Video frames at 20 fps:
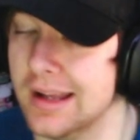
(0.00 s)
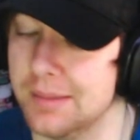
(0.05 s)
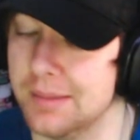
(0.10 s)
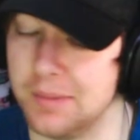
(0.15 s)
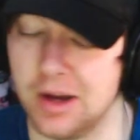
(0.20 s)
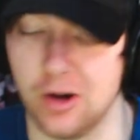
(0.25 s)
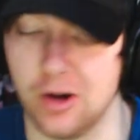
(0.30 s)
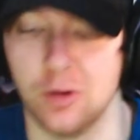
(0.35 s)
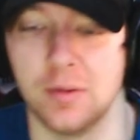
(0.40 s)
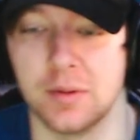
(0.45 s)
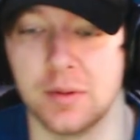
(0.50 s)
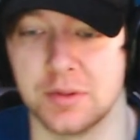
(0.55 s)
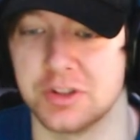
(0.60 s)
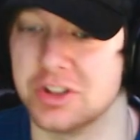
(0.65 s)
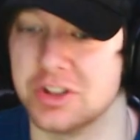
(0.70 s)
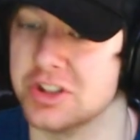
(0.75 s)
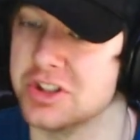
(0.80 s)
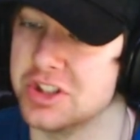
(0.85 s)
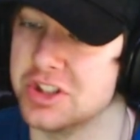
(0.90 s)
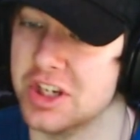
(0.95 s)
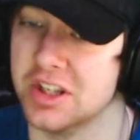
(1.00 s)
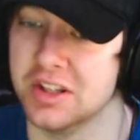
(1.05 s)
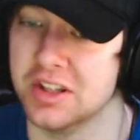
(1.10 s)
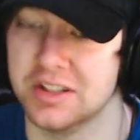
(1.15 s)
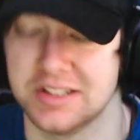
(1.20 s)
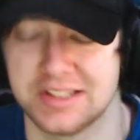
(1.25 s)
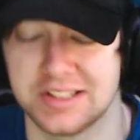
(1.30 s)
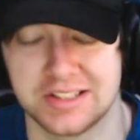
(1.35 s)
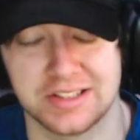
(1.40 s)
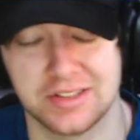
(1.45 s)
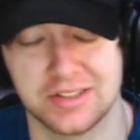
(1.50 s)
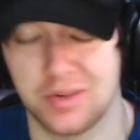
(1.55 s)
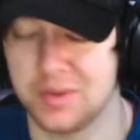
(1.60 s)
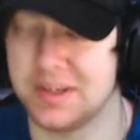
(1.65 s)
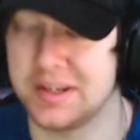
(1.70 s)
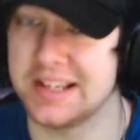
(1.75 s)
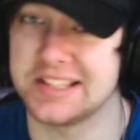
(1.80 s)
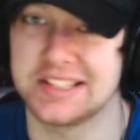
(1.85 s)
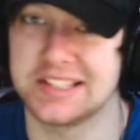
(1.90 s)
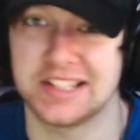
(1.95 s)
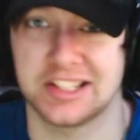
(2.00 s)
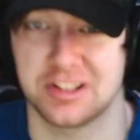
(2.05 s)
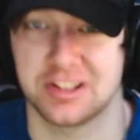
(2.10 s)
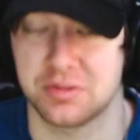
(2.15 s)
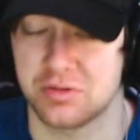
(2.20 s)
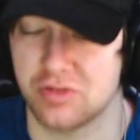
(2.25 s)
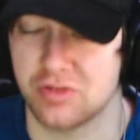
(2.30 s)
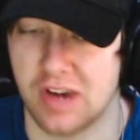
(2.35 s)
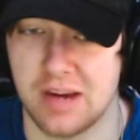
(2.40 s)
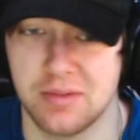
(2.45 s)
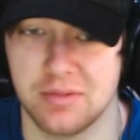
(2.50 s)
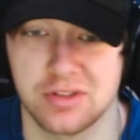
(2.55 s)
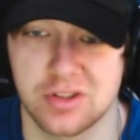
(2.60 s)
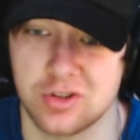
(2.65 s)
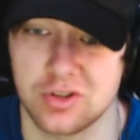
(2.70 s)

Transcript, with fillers: My homie was just chilling. He's only got six subscribers.